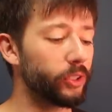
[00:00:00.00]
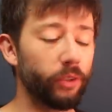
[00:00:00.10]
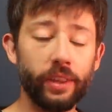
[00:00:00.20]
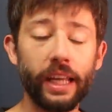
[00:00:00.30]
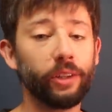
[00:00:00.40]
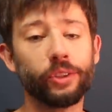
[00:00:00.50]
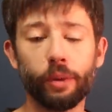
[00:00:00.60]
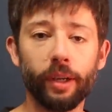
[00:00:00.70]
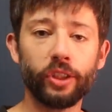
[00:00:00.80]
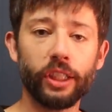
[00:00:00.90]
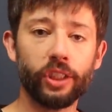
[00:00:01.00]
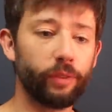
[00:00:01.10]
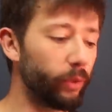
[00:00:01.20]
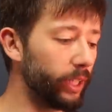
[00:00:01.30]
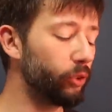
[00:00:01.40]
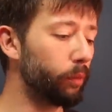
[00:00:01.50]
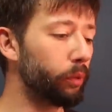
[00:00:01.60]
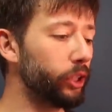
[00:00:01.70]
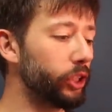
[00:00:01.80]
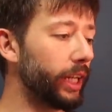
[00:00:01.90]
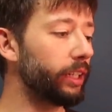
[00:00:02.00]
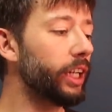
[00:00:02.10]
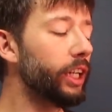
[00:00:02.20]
so thank you so much, Angela. We really do appreciate it.